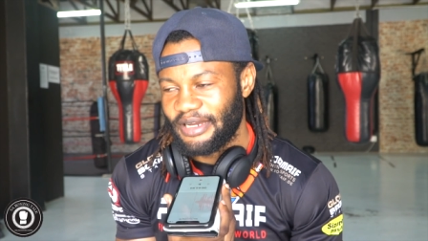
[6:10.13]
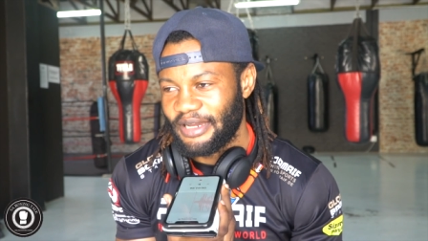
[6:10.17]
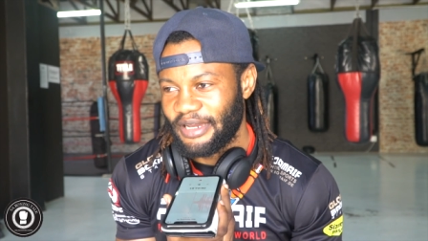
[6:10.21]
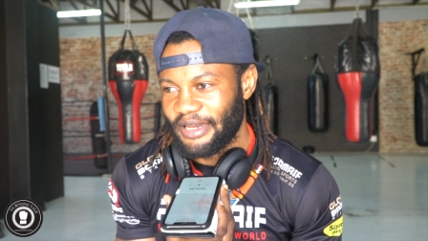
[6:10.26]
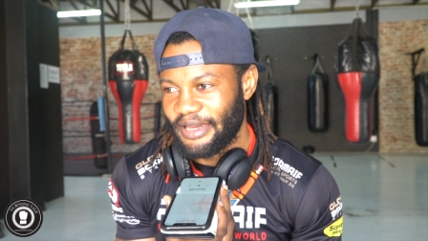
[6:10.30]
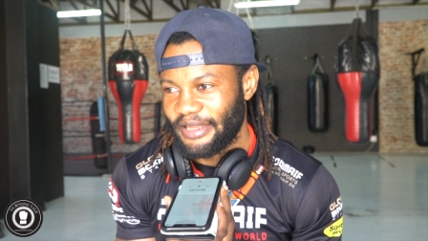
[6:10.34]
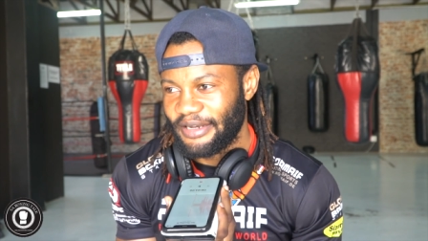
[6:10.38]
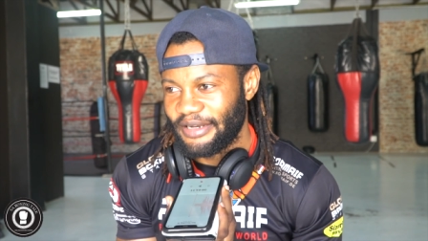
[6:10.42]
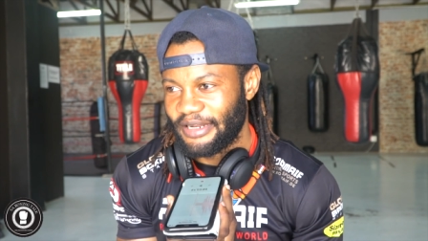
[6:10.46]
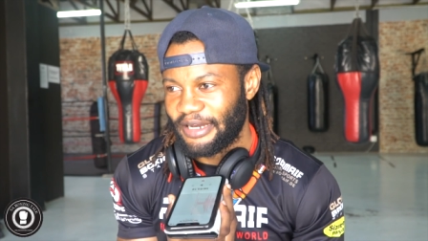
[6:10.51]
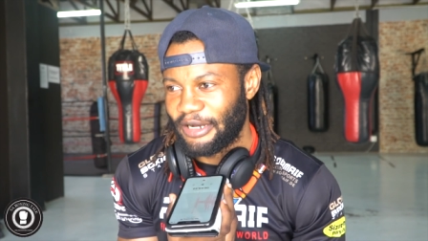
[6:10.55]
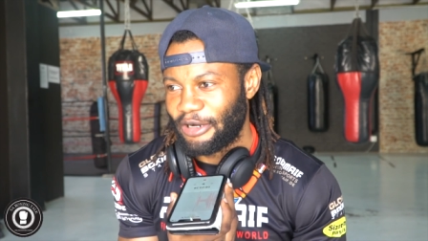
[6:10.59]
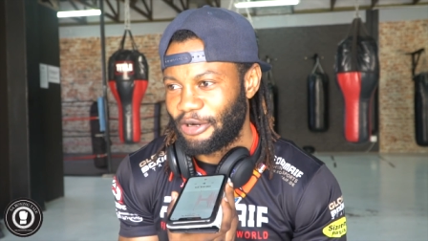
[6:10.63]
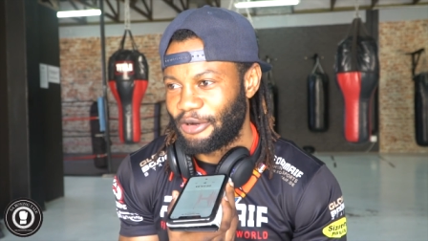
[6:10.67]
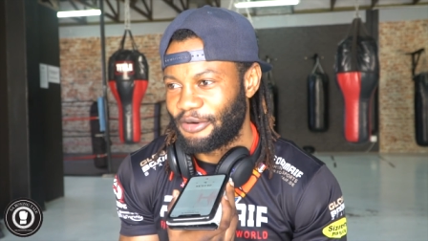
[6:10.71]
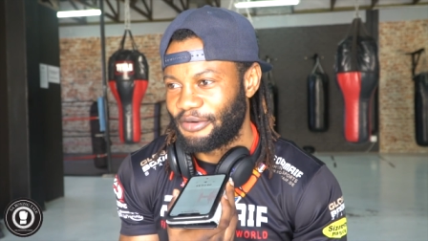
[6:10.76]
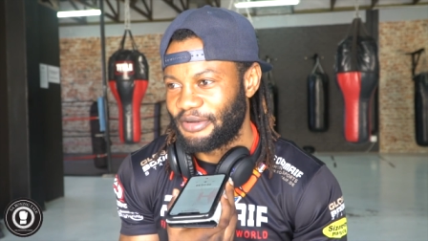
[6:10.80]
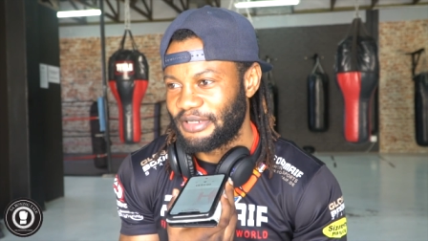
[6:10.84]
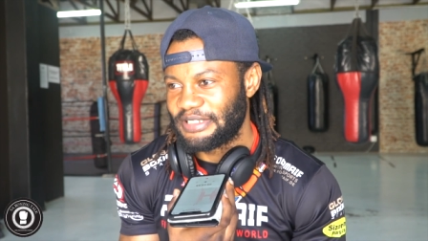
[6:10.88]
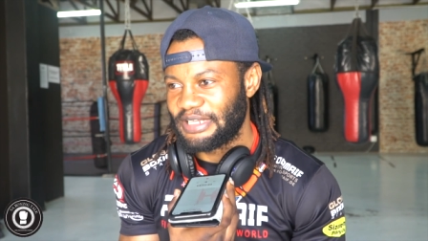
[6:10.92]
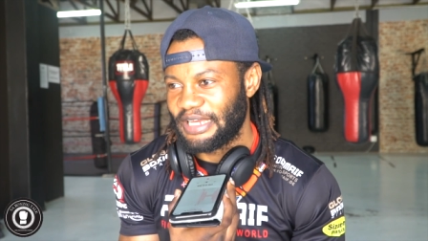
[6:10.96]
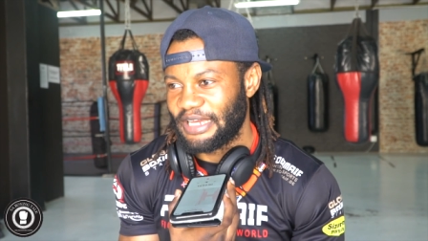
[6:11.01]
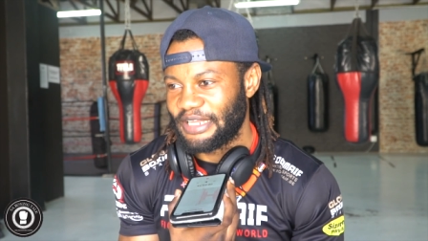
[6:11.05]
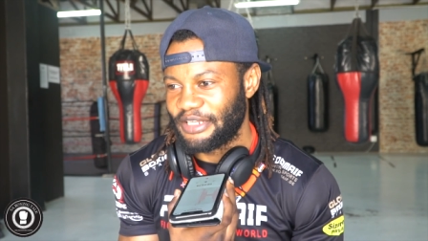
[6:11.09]
And I
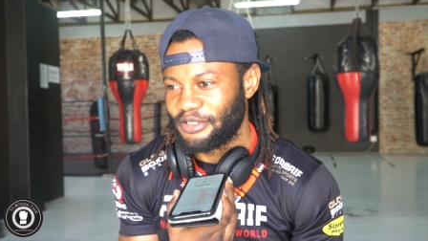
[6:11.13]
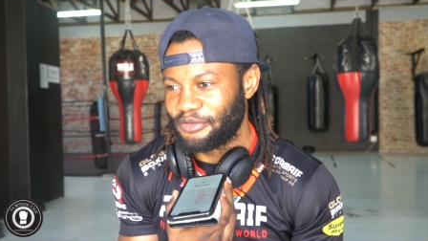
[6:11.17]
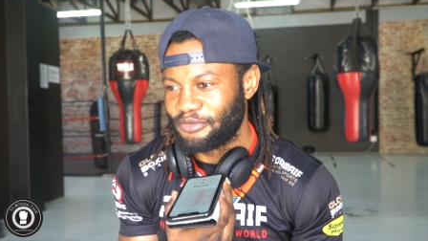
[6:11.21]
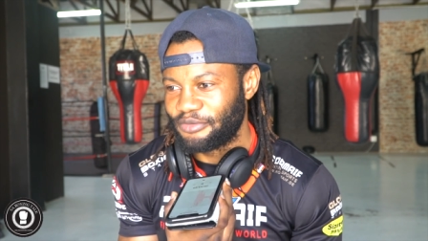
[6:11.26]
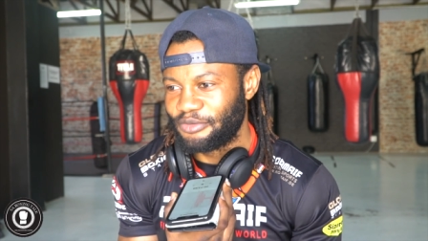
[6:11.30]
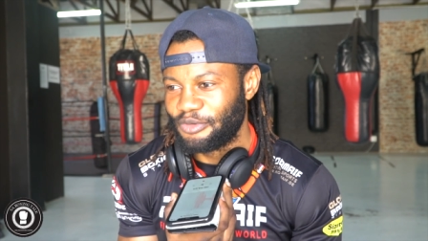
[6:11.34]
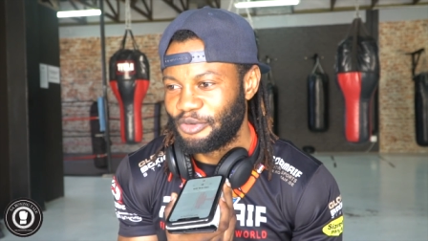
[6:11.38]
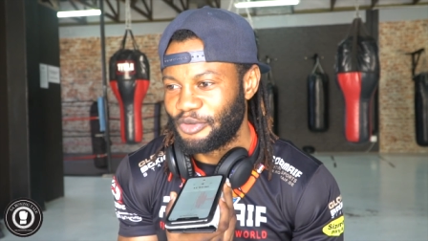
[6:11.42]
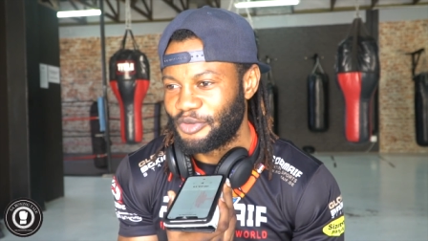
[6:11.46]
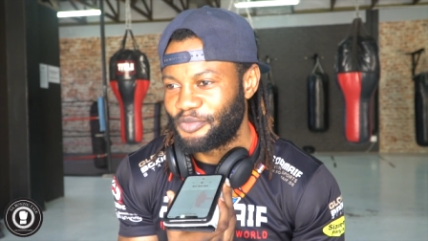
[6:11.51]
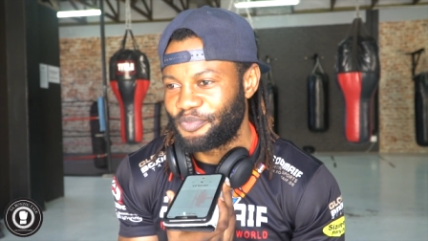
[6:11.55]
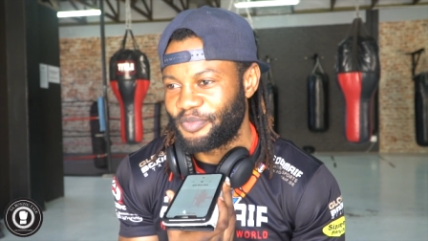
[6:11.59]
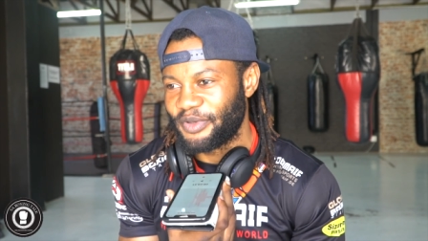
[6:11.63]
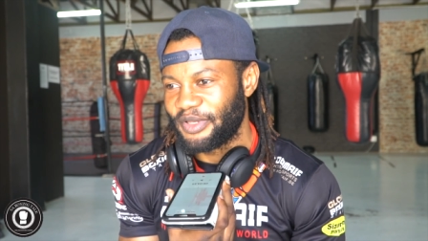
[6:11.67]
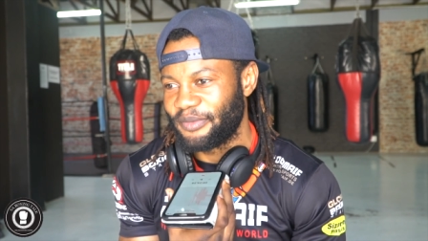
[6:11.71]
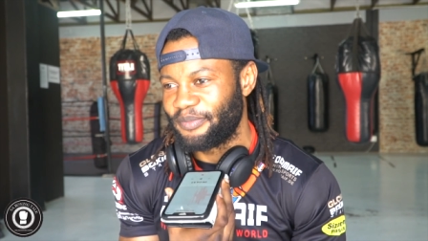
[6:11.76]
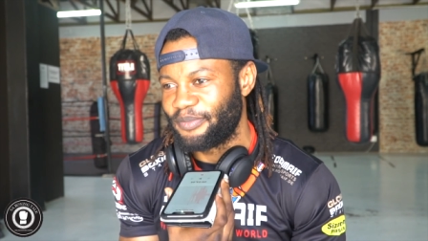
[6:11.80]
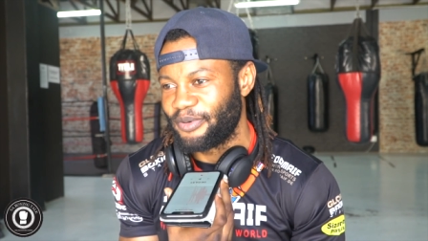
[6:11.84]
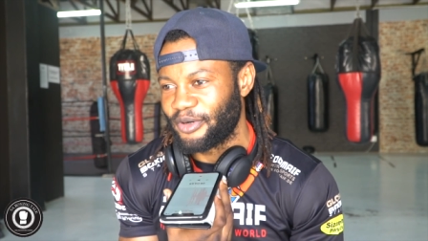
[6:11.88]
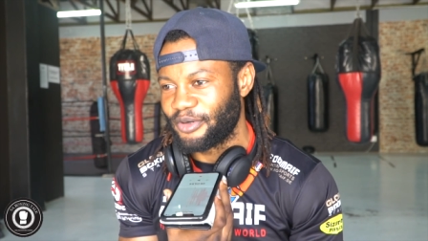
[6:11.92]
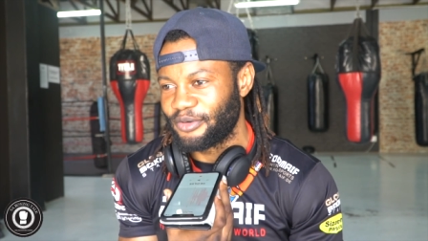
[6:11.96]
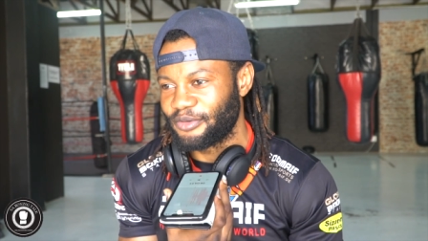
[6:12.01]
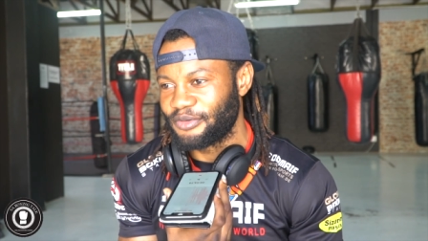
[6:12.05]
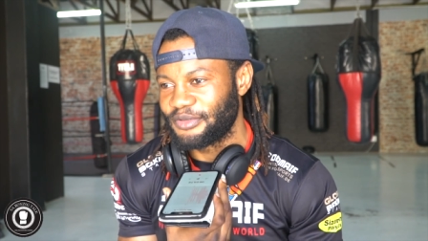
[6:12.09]
always had good
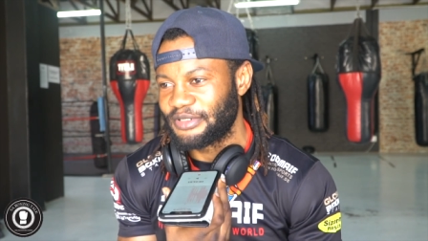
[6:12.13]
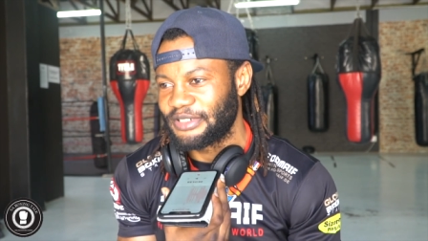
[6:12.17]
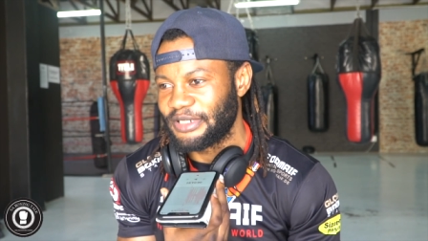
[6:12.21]
people who